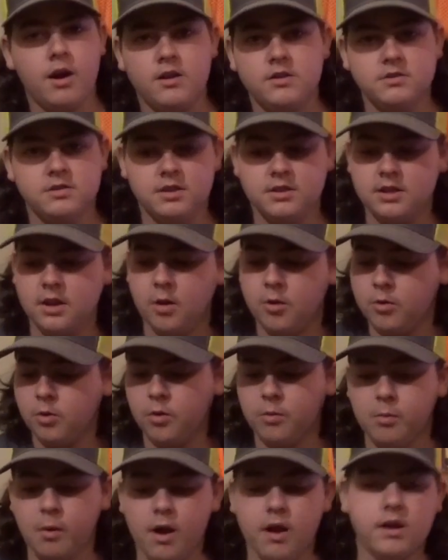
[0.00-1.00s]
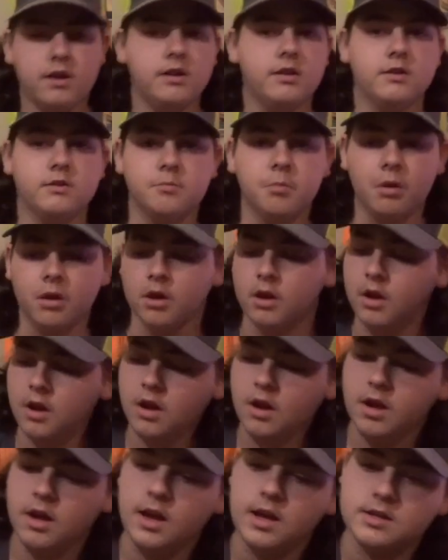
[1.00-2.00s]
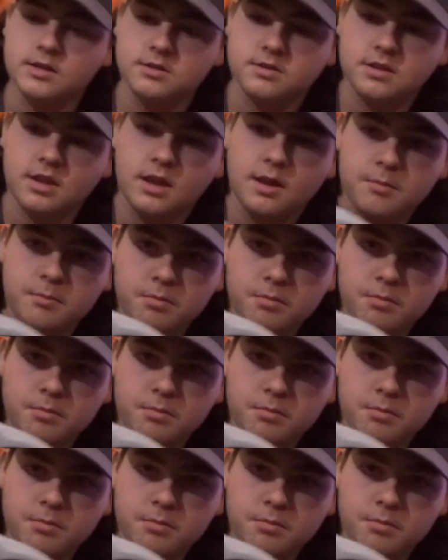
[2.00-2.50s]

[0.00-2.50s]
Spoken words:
as this. I don't know what brand it is, but it's the same